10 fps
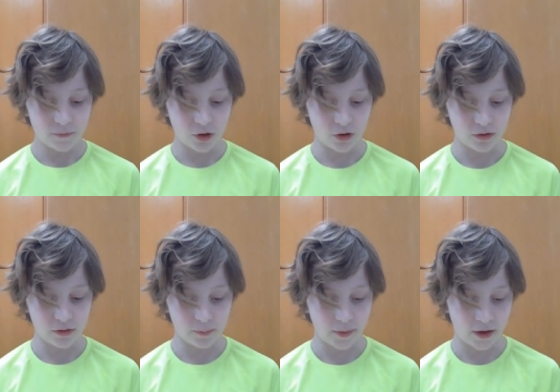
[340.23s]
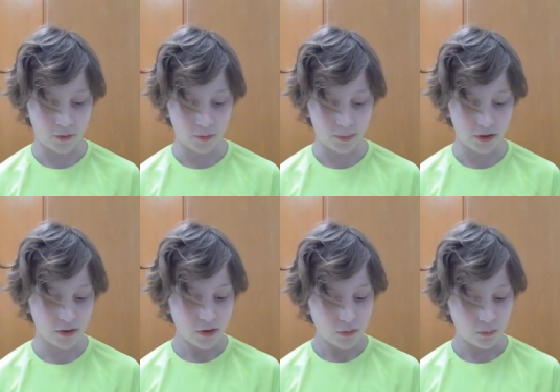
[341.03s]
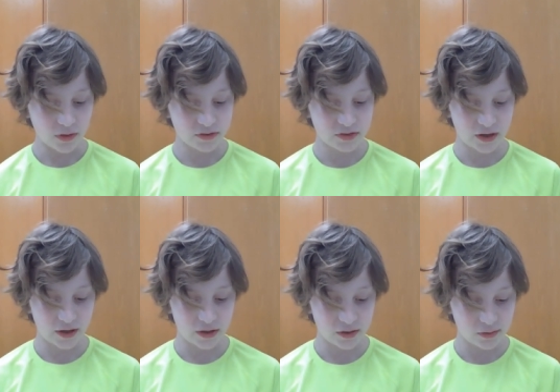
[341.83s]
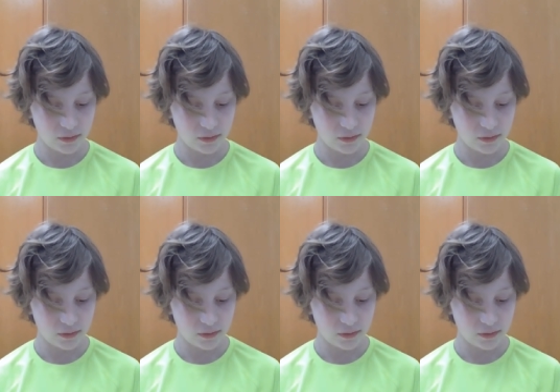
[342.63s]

on the power play. Once I